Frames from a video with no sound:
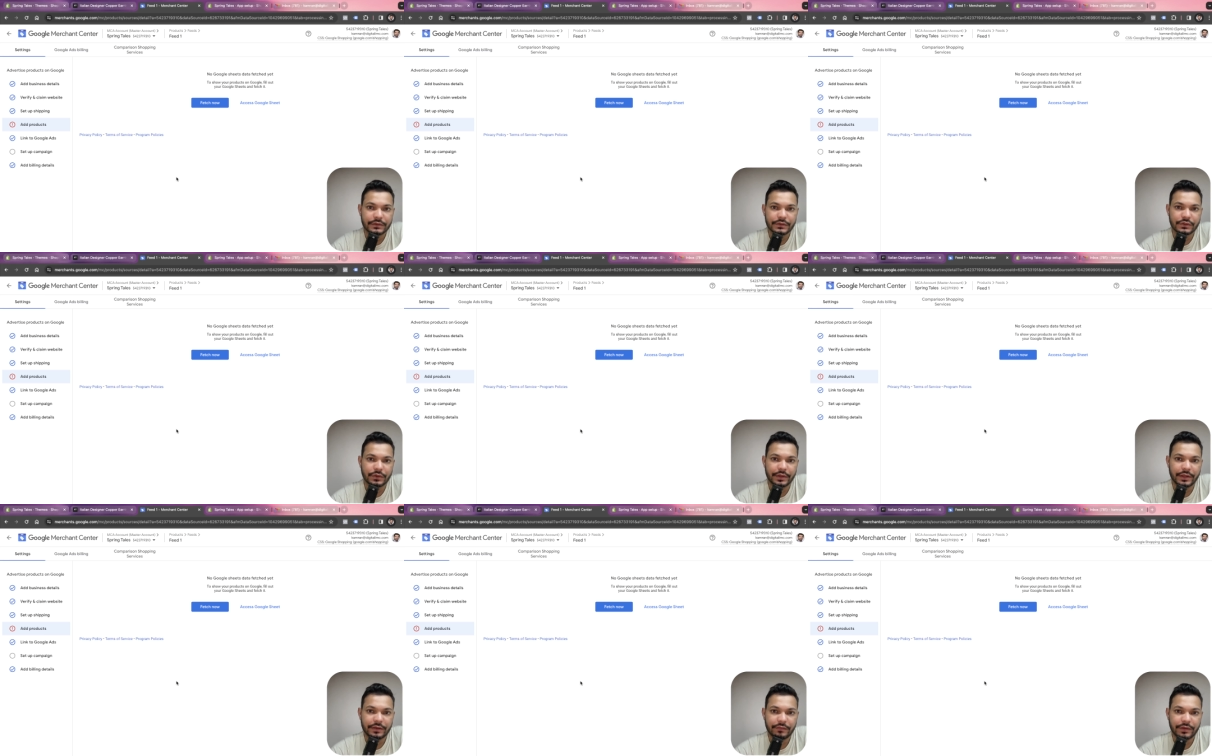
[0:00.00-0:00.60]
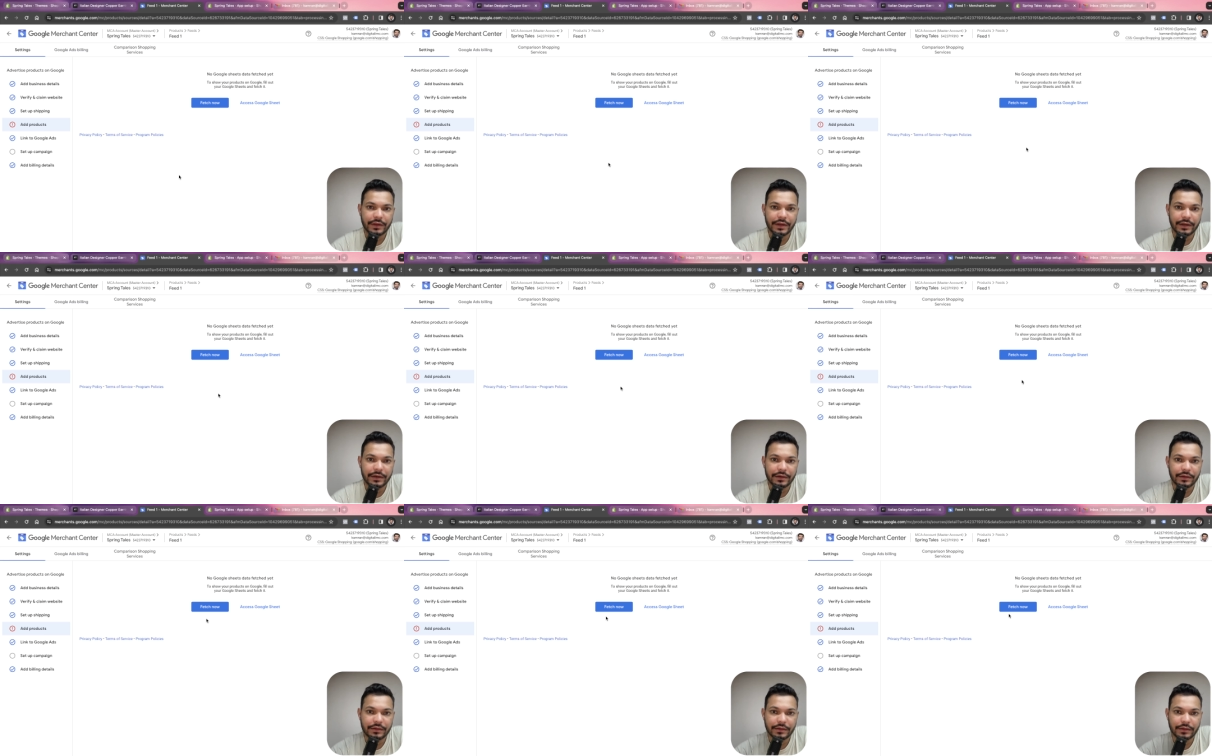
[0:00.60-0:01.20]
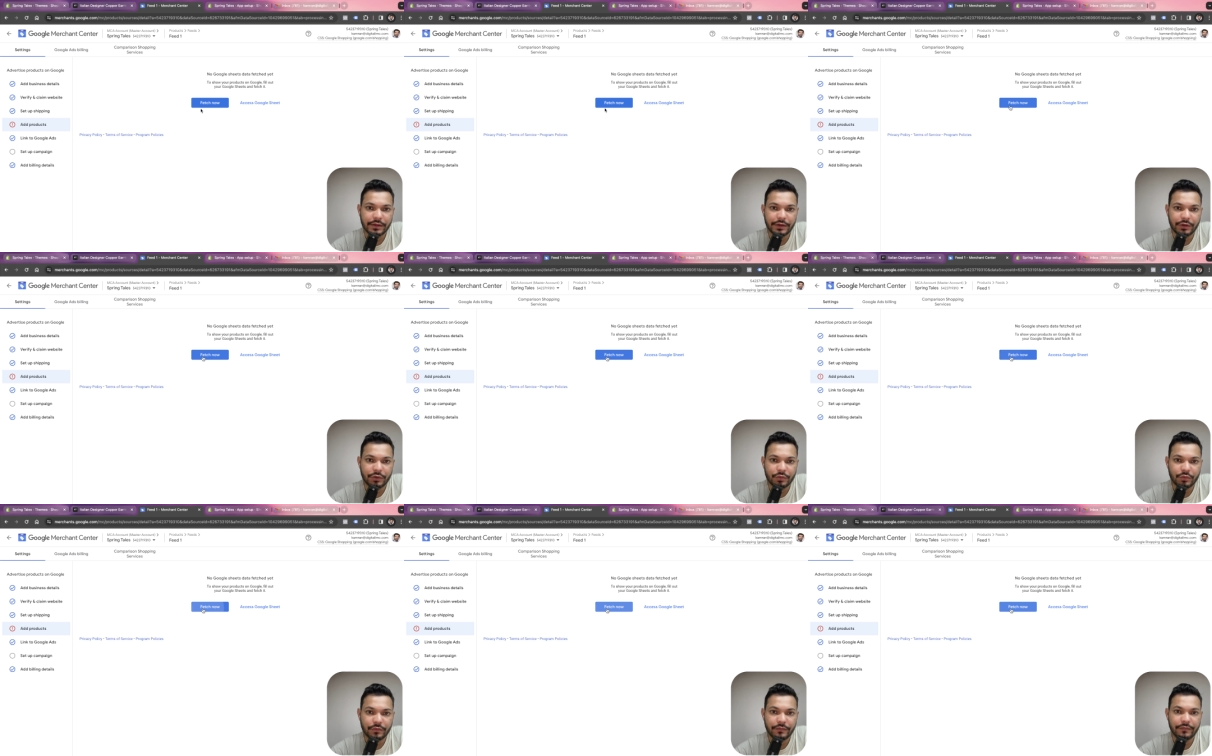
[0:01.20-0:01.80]
So here we get
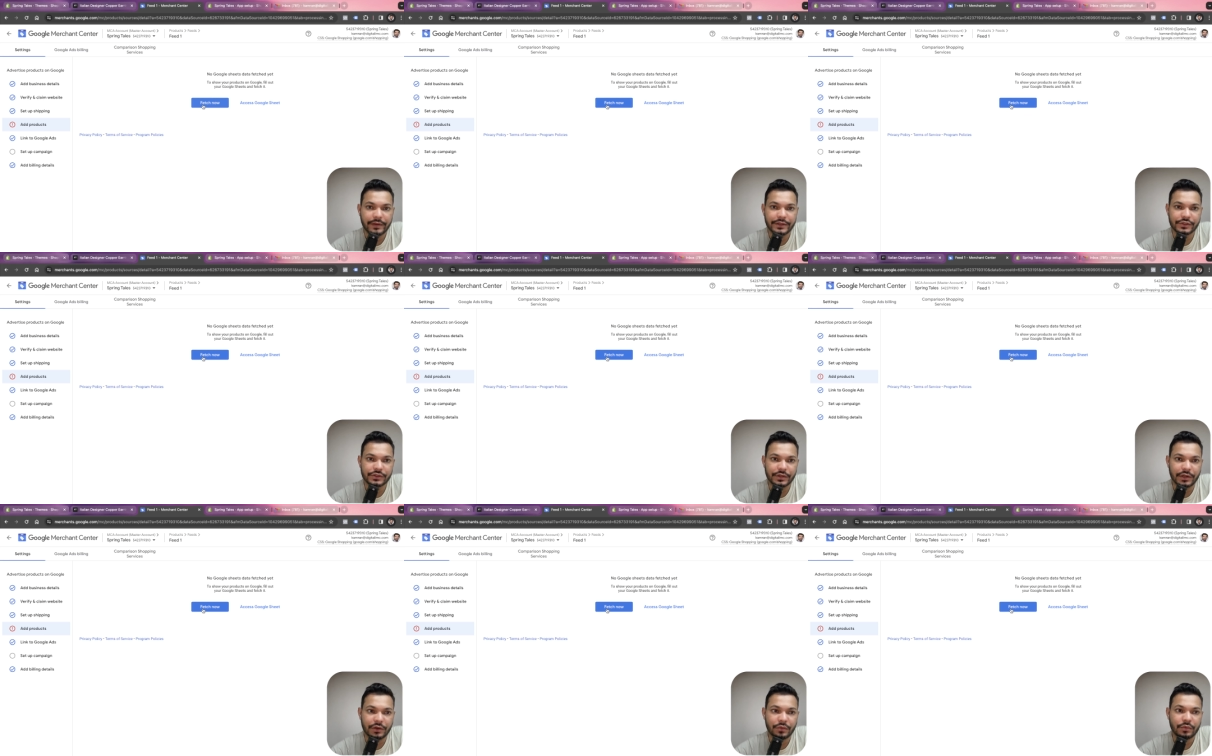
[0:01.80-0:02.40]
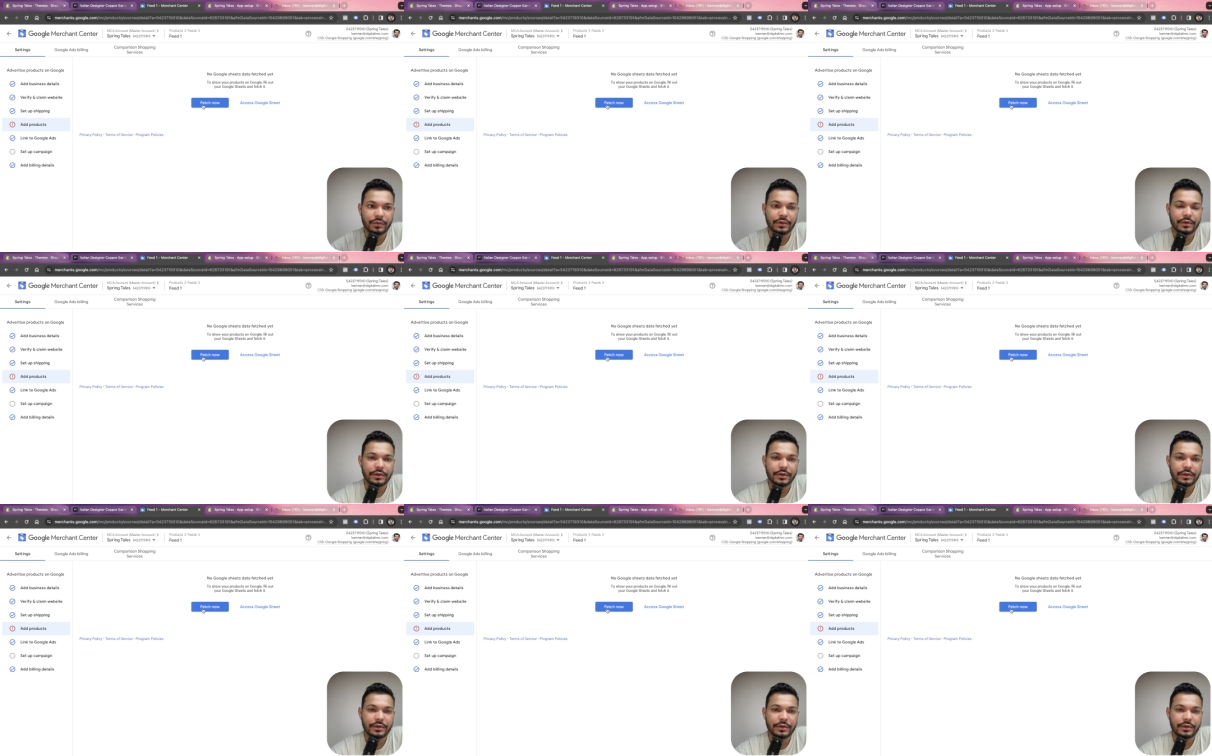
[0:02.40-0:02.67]
into fetch now.